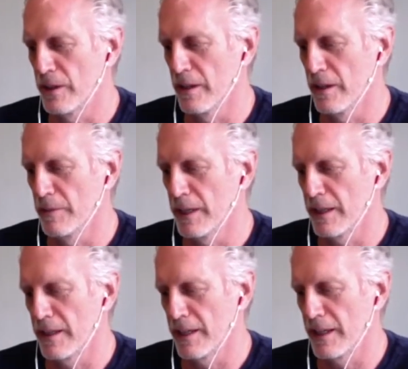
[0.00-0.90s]
um, and I
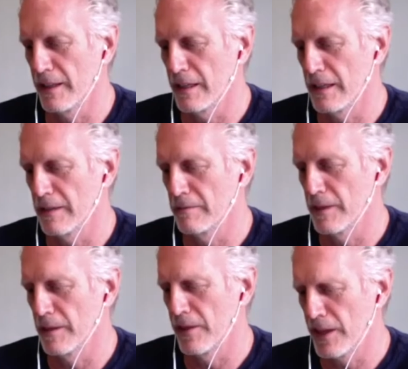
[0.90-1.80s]
and I and I
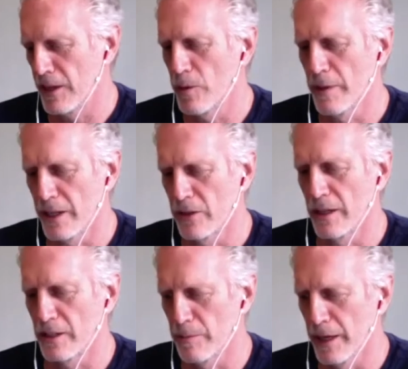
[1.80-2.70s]
I think we might have
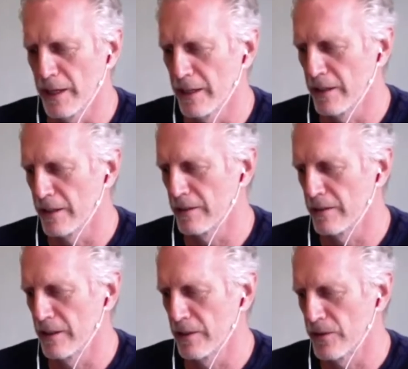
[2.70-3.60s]
talked about it in our
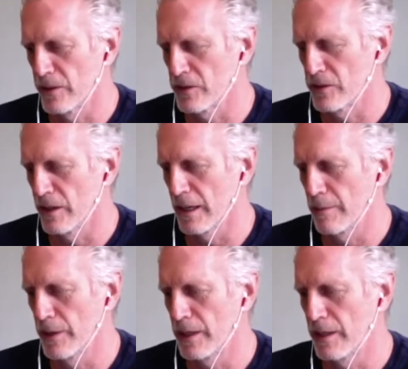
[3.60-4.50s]
our first talk,
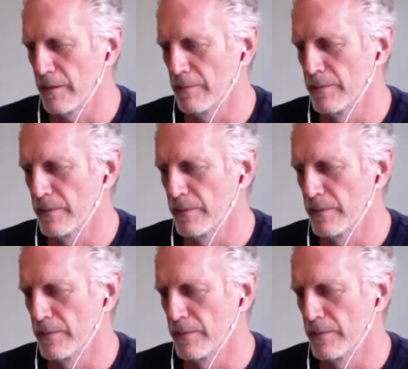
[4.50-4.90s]
but um,